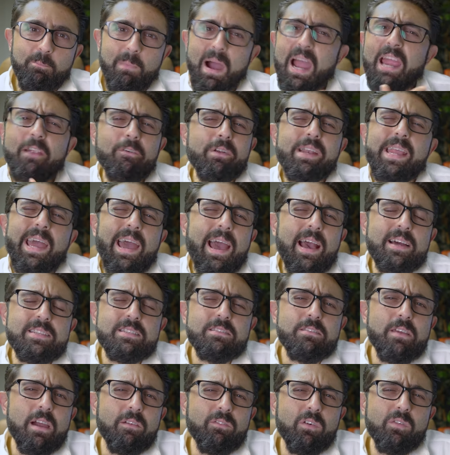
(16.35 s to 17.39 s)
Myron
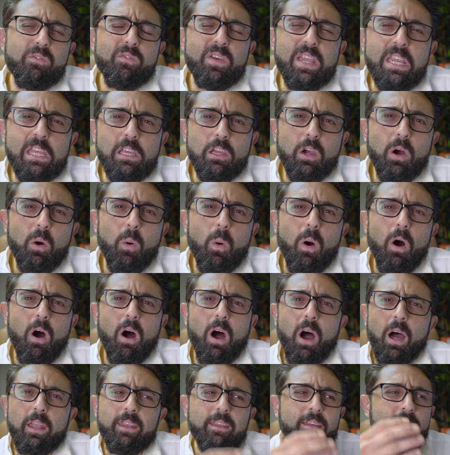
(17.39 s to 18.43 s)
asked, do you have a video
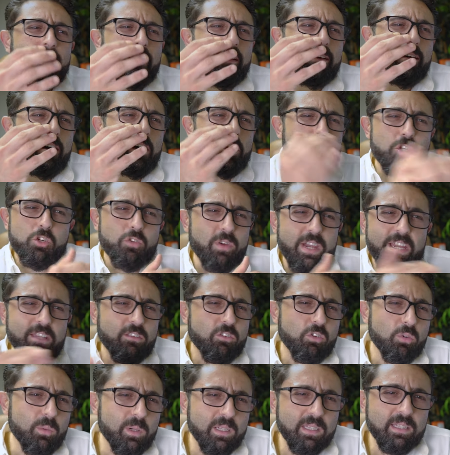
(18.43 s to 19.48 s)
on a
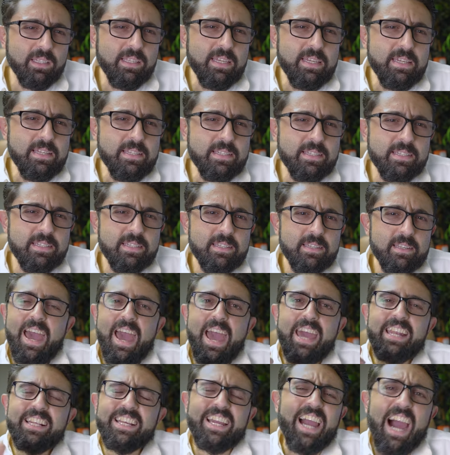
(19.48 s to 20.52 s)
trade to a lease?
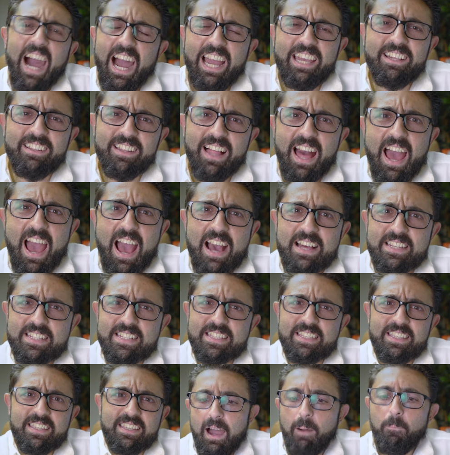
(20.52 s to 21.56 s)
And Kyle
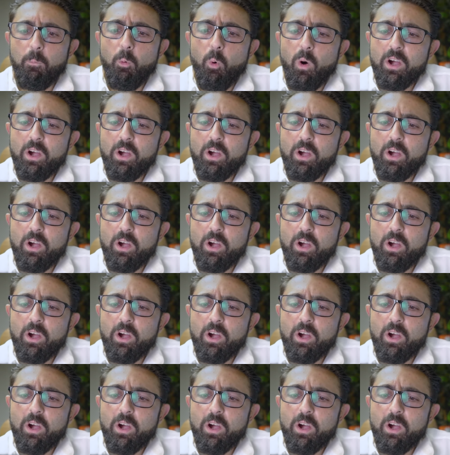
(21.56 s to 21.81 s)
asked, I'm